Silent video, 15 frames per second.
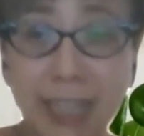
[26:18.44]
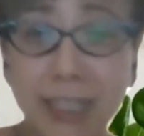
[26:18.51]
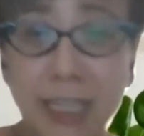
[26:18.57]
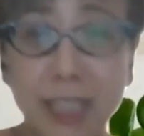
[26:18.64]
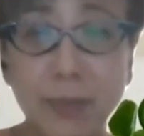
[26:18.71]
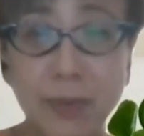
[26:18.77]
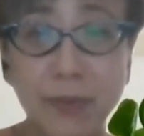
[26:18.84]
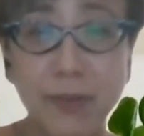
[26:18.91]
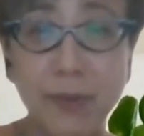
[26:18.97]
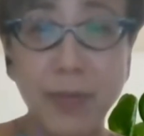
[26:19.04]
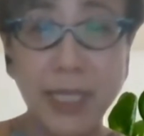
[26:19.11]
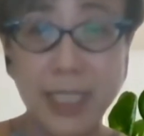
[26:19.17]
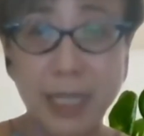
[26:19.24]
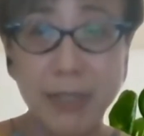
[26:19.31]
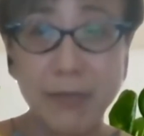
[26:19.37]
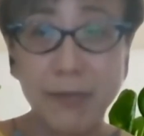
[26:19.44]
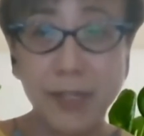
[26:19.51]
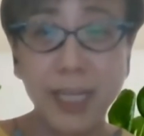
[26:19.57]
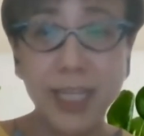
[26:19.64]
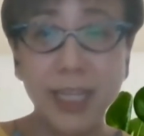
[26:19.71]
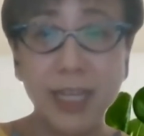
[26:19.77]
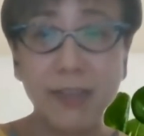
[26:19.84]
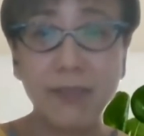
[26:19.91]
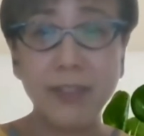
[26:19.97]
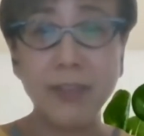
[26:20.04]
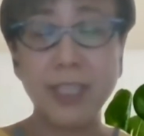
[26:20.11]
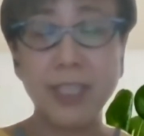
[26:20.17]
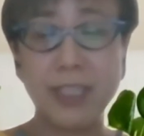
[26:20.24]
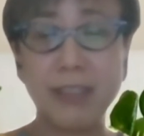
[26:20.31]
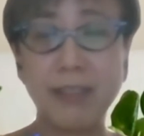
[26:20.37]
this before myself, right? I've never
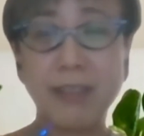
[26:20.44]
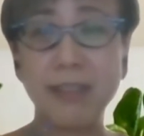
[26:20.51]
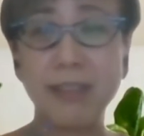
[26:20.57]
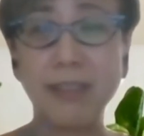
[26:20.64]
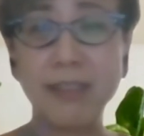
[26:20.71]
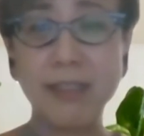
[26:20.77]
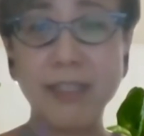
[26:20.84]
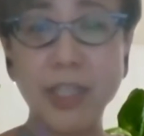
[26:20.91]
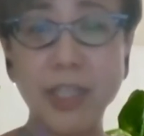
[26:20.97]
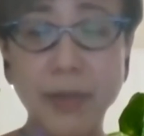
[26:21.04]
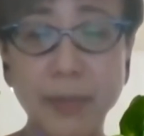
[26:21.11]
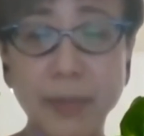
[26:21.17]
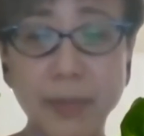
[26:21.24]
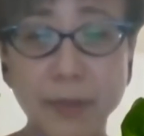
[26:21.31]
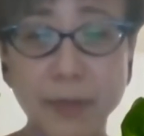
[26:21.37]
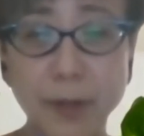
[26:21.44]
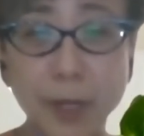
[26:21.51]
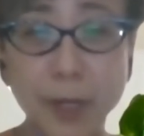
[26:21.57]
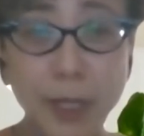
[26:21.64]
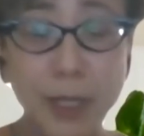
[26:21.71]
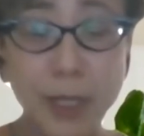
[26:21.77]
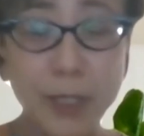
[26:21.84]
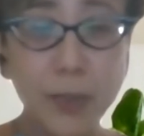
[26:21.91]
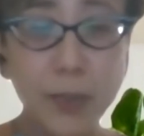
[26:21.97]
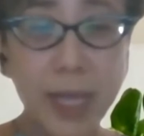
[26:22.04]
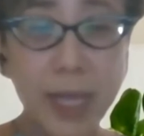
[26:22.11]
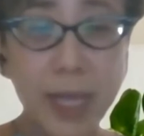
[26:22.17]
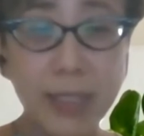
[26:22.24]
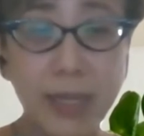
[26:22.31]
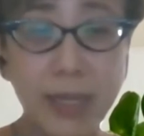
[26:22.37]
done this sharing before, so
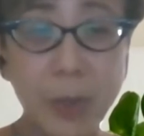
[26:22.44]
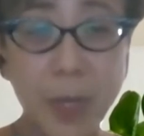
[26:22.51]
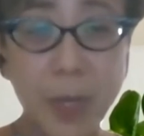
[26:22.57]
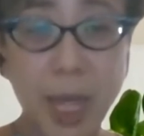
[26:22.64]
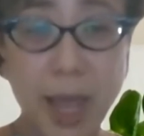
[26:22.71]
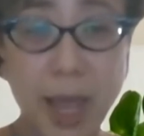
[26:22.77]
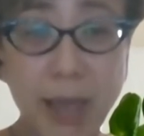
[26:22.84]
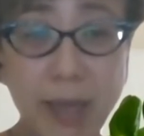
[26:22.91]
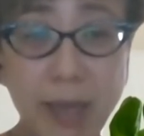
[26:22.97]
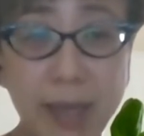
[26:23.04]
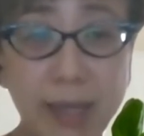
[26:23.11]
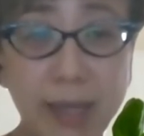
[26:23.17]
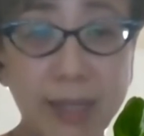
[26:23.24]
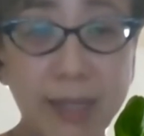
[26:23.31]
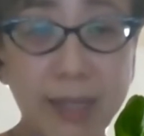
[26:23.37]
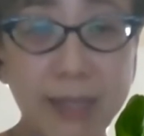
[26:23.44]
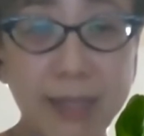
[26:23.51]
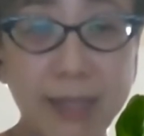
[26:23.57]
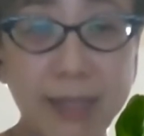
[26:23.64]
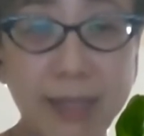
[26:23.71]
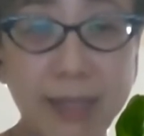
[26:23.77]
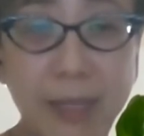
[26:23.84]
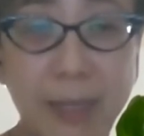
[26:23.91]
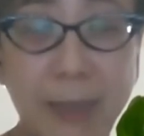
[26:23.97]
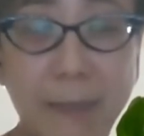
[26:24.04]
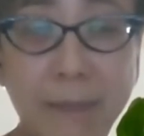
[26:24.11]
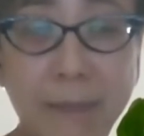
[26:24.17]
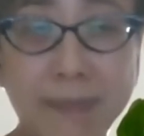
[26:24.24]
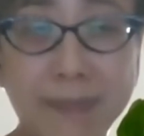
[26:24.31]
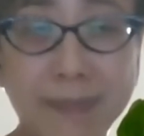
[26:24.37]
I say okay,
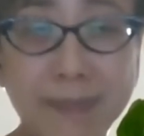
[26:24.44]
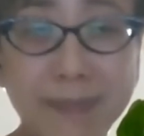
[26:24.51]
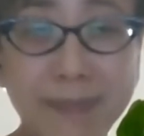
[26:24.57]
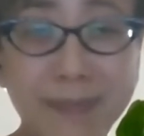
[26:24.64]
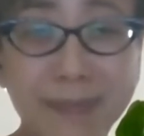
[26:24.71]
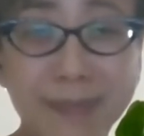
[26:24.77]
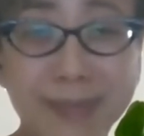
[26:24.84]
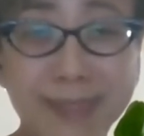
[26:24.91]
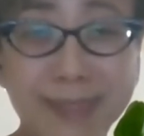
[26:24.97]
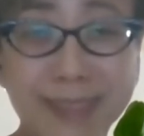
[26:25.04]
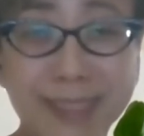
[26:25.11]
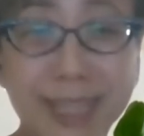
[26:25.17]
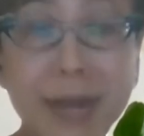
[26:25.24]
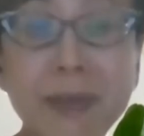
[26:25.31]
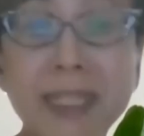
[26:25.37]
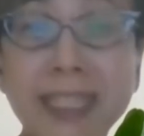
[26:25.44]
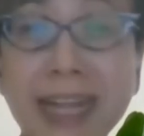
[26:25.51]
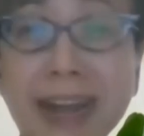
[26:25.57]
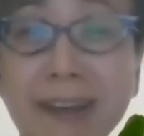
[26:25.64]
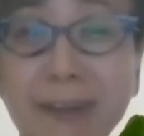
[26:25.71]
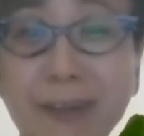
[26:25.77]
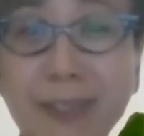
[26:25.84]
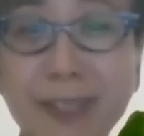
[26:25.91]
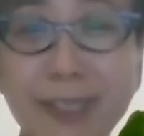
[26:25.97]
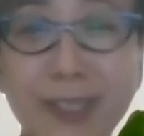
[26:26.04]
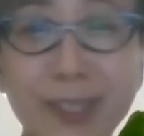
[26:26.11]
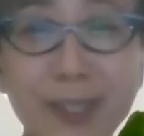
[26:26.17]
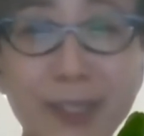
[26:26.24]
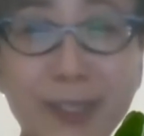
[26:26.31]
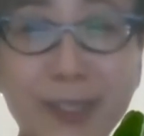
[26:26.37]
the time is now.
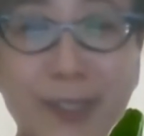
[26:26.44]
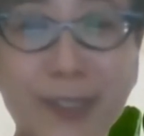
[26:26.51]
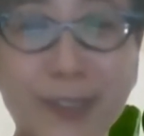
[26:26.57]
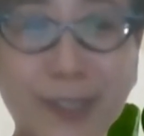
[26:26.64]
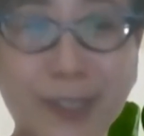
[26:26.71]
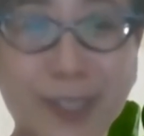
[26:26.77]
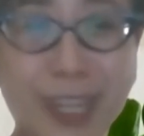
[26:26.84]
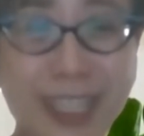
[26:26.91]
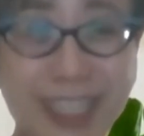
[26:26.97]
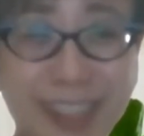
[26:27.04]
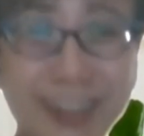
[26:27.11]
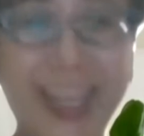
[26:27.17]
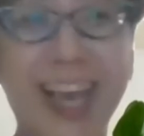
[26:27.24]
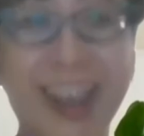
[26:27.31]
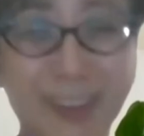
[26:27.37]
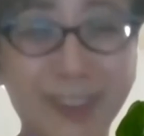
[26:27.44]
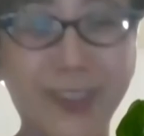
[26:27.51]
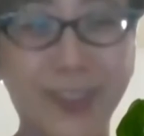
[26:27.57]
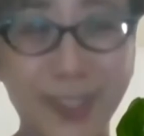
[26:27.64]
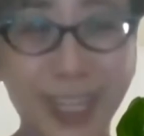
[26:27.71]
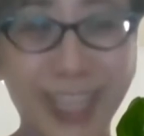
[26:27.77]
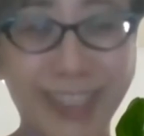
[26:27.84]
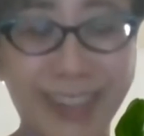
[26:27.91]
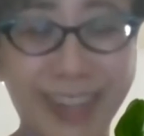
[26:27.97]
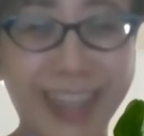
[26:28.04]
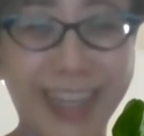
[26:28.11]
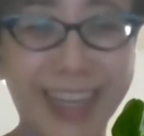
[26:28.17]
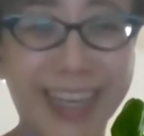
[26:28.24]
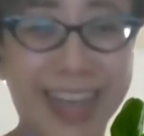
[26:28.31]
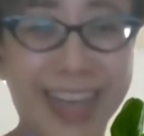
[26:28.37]
So I say okay, I'll do it, right?
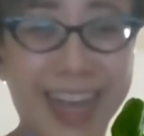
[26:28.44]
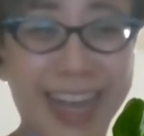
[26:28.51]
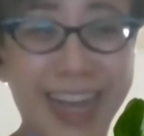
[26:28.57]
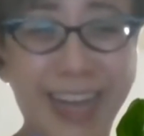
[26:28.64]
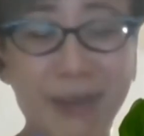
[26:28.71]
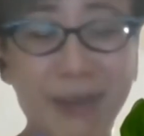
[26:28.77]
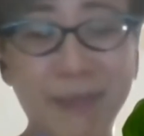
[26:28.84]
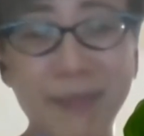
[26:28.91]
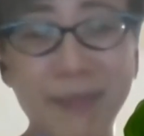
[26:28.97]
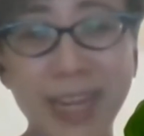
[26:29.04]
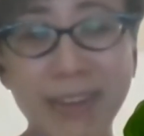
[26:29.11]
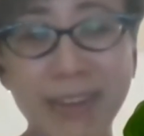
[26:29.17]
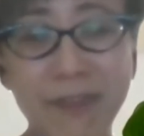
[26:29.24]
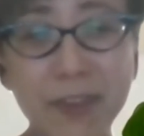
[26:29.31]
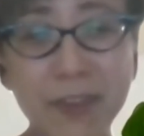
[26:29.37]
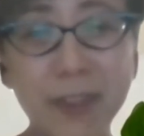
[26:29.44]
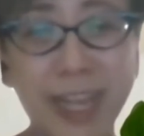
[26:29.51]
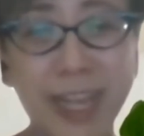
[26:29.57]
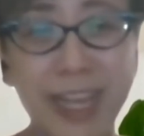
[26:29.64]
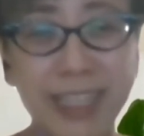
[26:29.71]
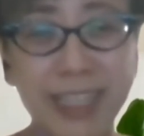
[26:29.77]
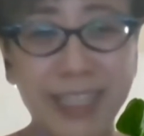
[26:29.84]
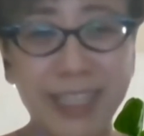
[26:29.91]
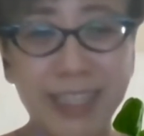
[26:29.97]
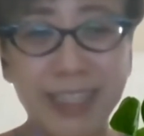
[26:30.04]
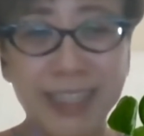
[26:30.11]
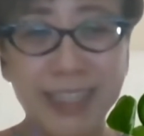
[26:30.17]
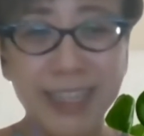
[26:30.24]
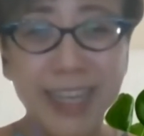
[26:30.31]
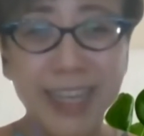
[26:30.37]
And I feel
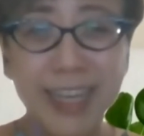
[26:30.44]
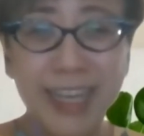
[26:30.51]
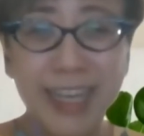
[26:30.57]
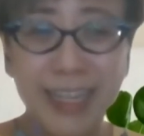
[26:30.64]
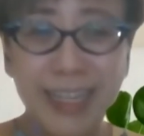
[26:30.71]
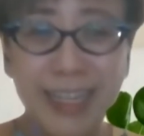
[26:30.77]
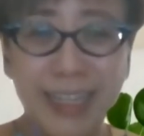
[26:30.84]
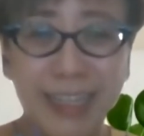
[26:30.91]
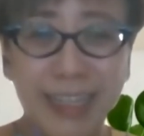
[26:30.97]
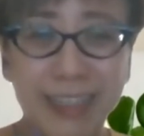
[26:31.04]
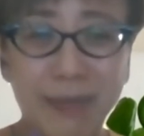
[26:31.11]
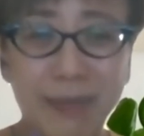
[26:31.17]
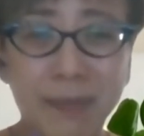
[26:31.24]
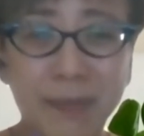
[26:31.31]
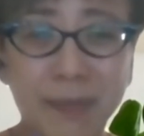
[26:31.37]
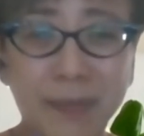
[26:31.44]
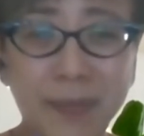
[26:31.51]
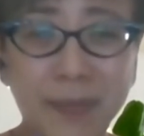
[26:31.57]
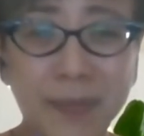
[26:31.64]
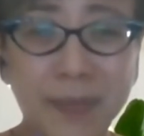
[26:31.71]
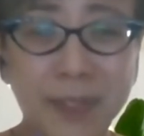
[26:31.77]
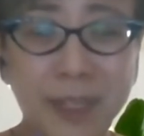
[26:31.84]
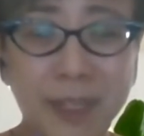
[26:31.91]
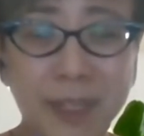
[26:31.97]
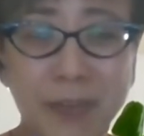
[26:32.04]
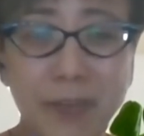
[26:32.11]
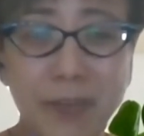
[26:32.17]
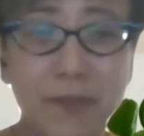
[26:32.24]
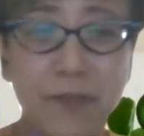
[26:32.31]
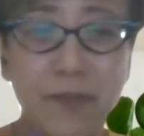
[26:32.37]
that if
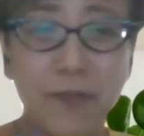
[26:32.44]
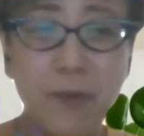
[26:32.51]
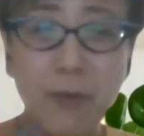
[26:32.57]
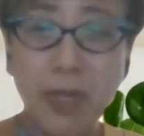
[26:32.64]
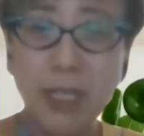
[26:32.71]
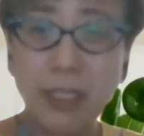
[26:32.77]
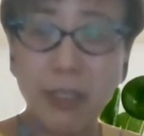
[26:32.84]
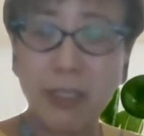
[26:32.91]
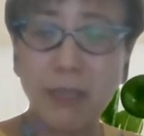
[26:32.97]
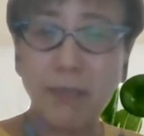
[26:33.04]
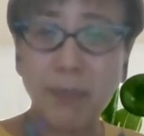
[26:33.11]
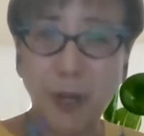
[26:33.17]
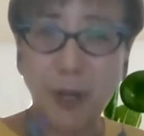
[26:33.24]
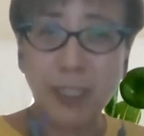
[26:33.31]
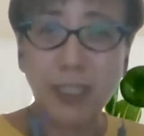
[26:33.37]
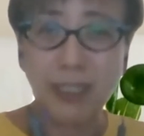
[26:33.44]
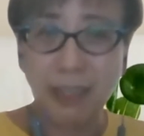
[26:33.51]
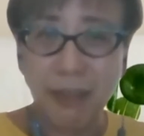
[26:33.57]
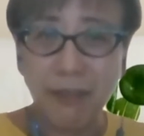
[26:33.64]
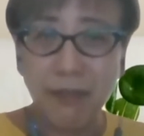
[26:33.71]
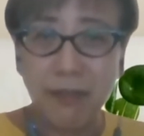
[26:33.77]
we focus on the positive,